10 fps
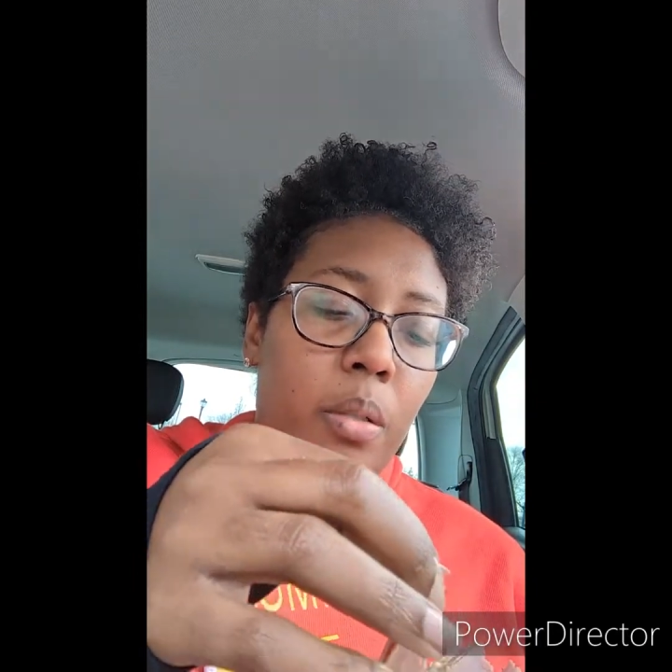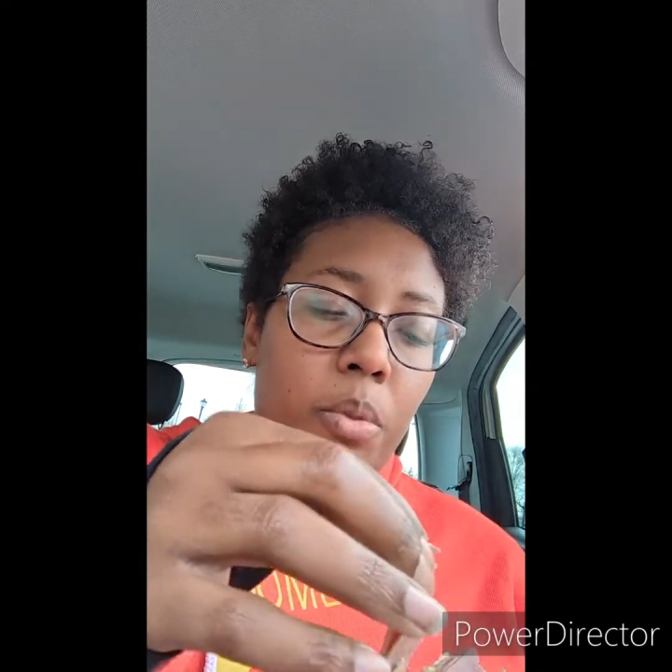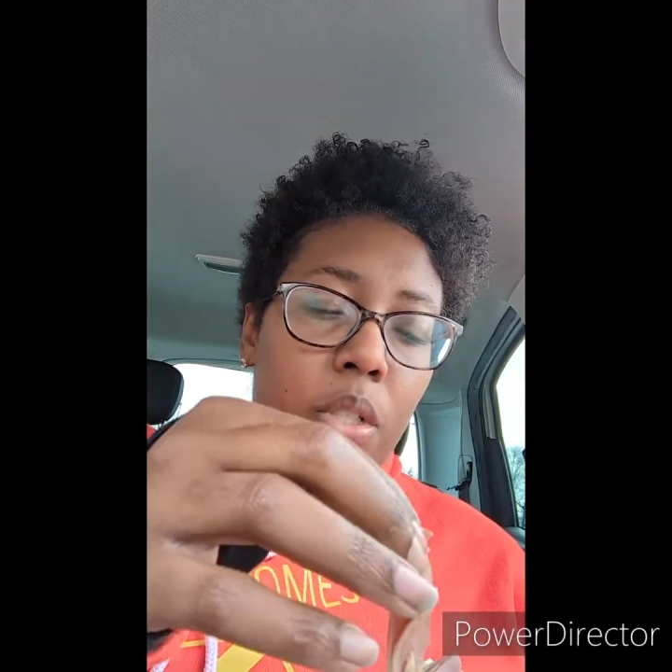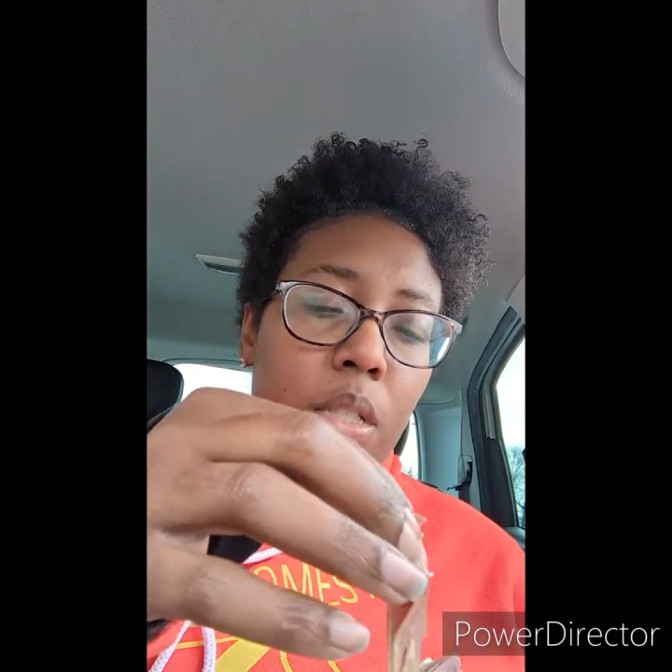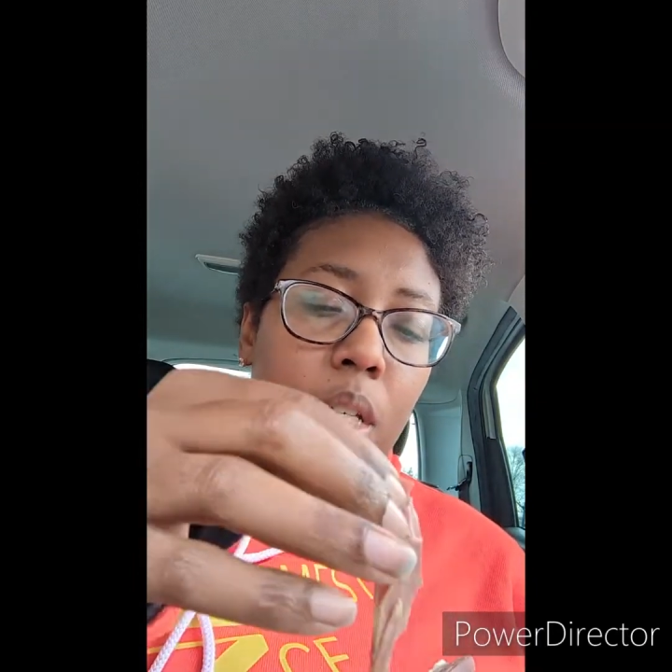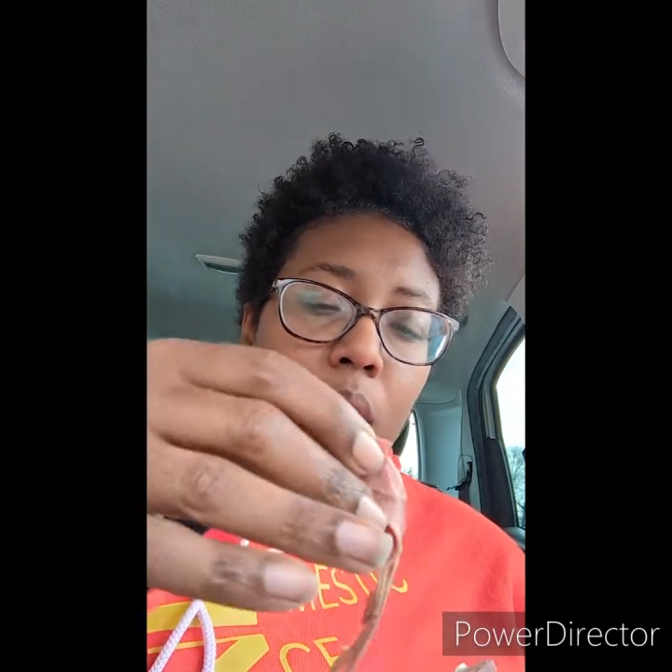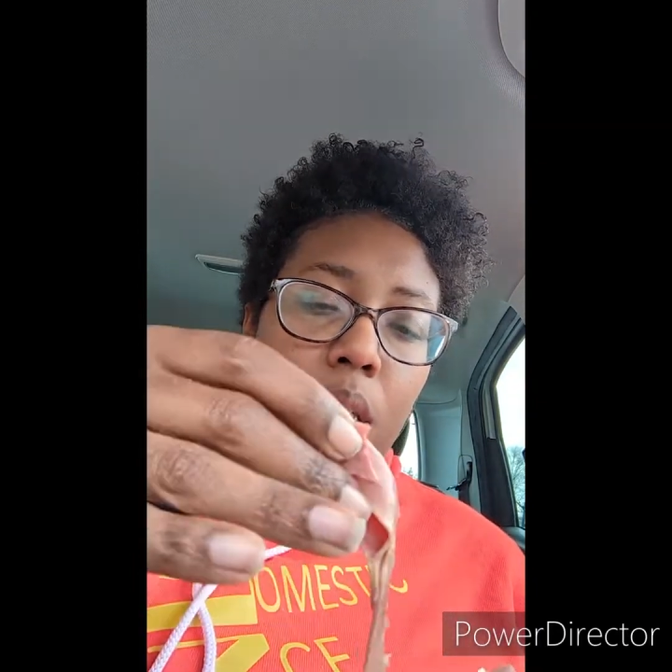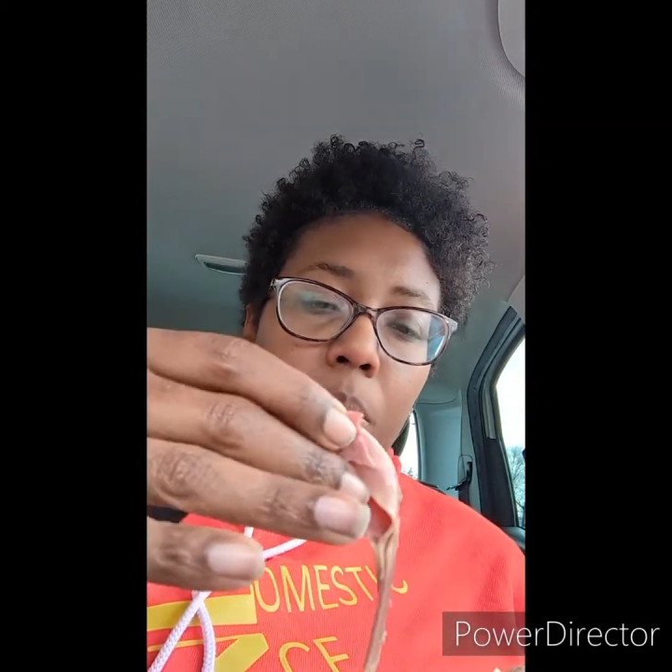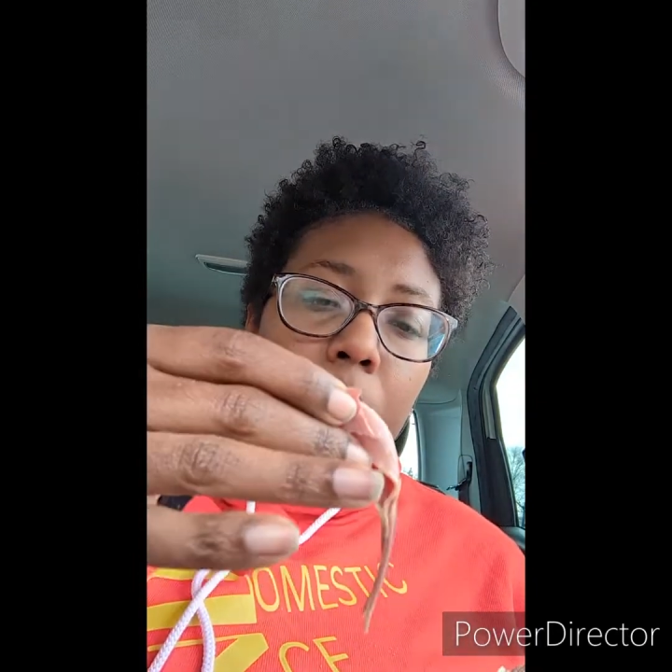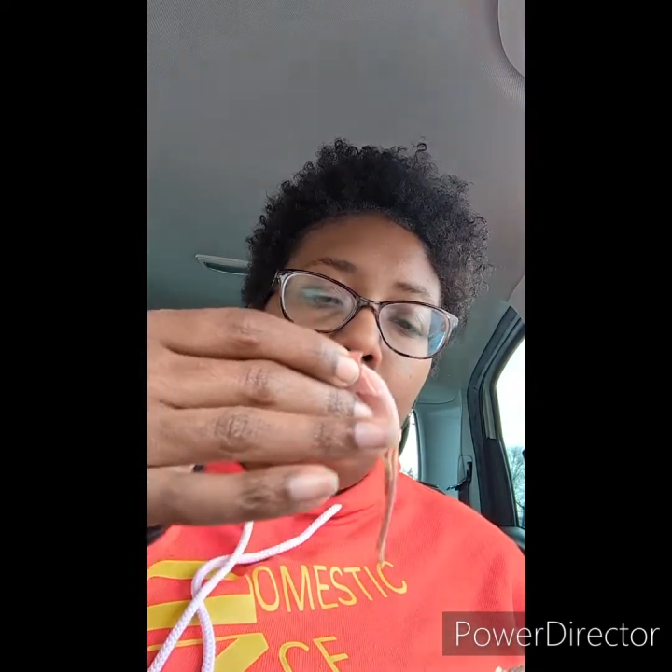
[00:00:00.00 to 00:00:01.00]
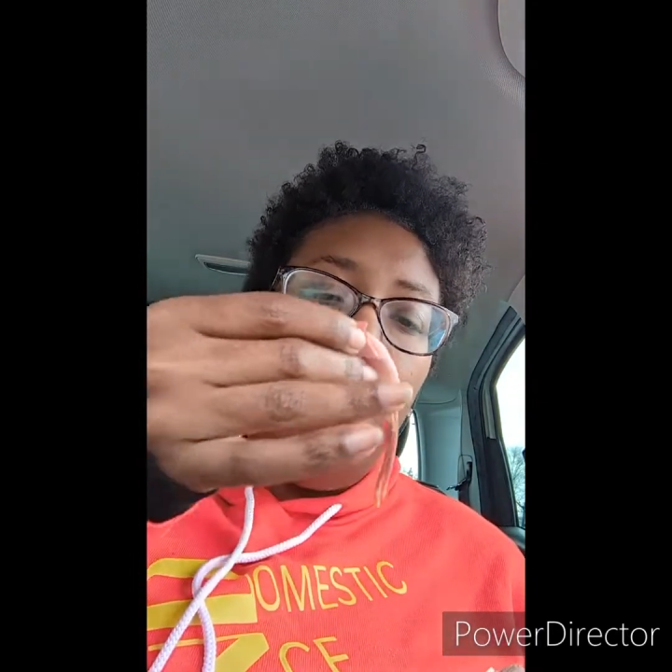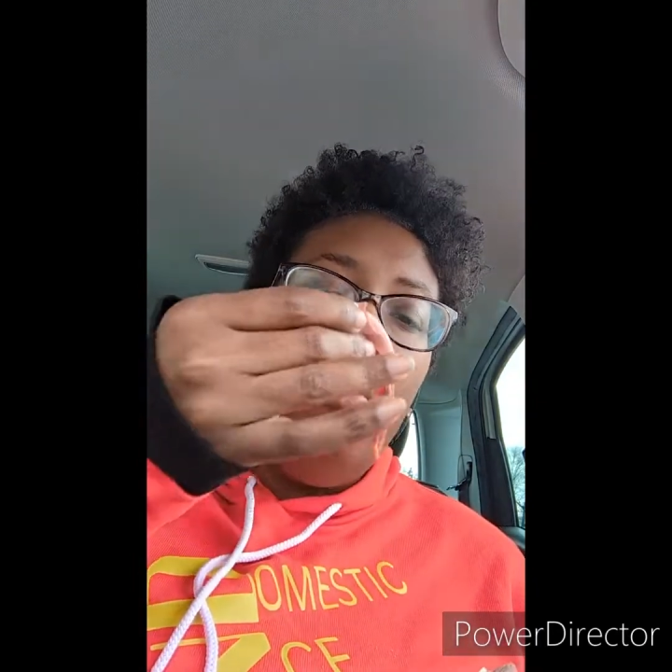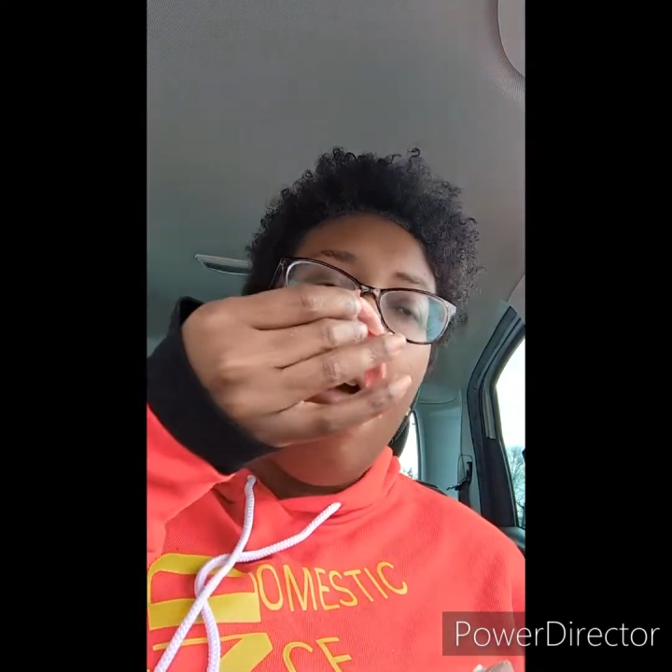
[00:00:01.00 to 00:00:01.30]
Let me just taste the beef.